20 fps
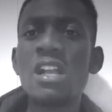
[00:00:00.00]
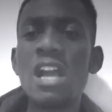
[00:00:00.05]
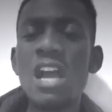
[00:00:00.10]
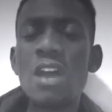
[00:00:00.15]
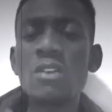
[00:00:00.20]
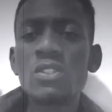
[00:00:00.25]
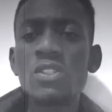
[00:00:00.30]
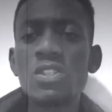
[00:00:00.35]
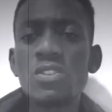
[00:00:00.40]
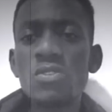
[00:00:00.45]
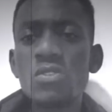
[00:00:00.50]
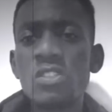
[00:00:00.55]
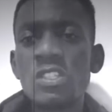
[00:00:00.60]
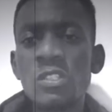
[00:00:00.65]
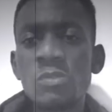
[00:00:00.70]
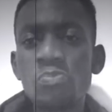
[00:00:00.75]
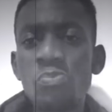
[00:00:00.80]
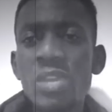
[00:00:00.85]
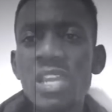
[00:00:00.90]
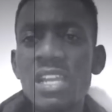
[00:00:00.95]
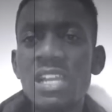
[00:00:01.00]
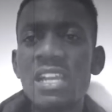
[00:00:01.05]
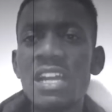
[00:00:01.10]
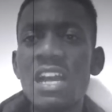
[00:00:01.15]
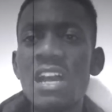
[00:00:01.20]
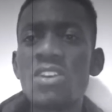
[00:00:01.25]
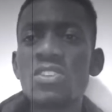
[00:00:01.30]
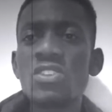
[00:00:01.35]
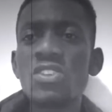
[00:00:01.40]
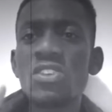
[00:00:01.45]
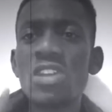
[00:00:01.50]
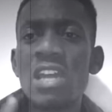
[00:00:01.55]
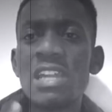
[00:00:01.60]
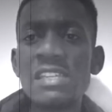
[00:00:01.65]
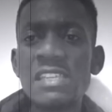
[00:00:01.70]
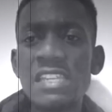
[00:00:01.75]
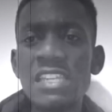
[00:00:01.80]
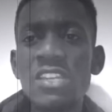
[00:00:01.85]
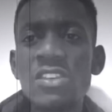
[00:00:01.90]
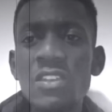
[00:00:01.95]
how do you speak? How do you
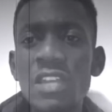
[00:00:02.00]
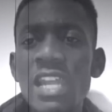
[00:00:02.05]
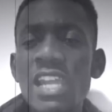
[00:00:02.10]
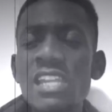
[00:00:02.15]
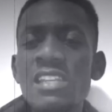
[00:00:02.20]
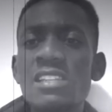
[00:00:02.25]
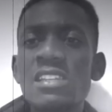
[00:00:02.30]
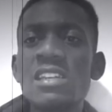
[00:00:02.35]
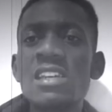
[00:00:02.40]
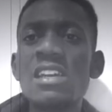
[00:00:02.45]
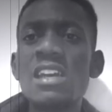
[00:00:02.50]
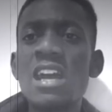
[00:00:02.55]
articulate?